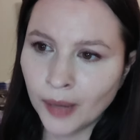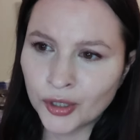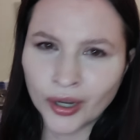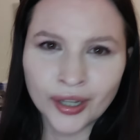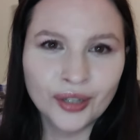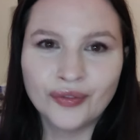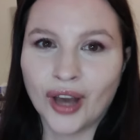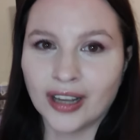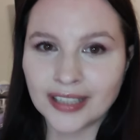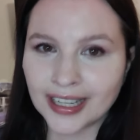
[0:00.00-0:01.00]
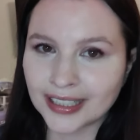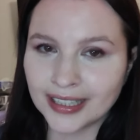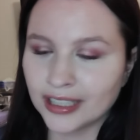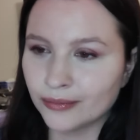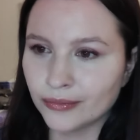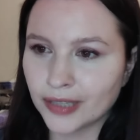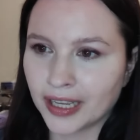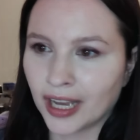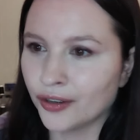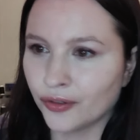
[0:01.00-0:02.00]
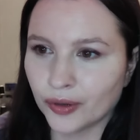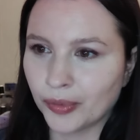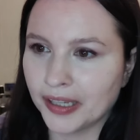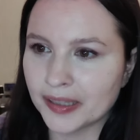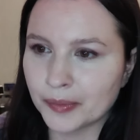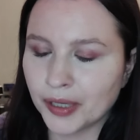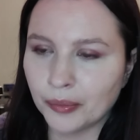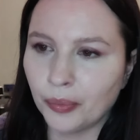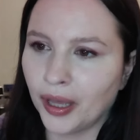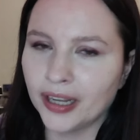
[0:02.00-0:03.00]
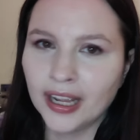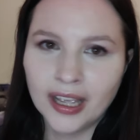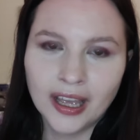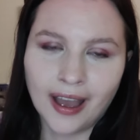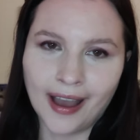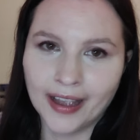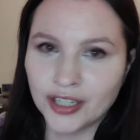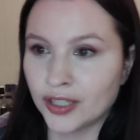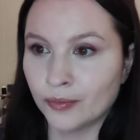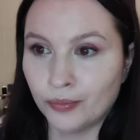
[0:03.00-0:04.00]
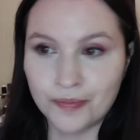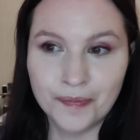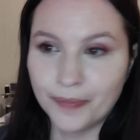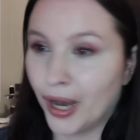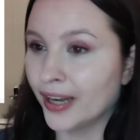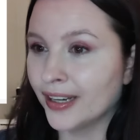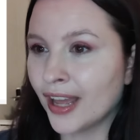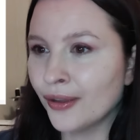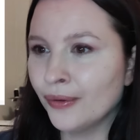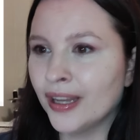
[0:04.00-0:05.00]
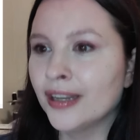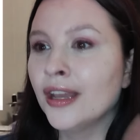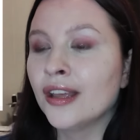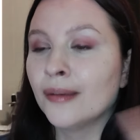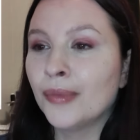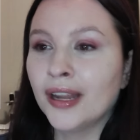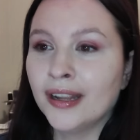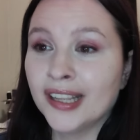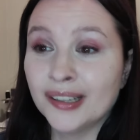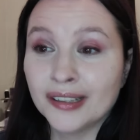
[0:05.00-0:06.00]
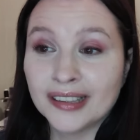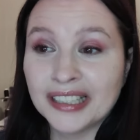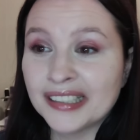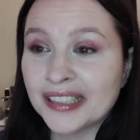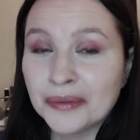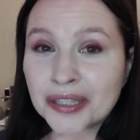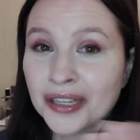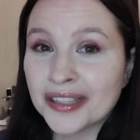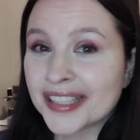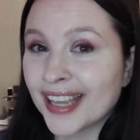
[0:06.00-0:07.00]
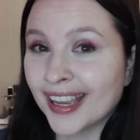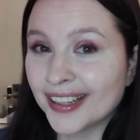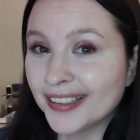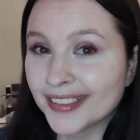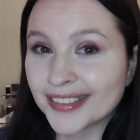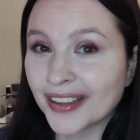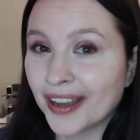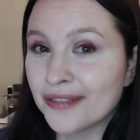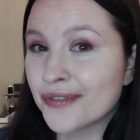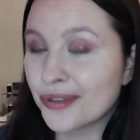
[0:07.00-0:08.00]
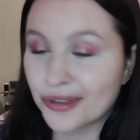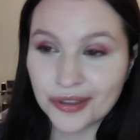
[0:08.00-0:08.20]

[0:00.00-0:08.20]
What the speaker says: I'm sure I could have contacted them and gotten a replacement, but I just bought another one. But at least it was on sale, so I got it for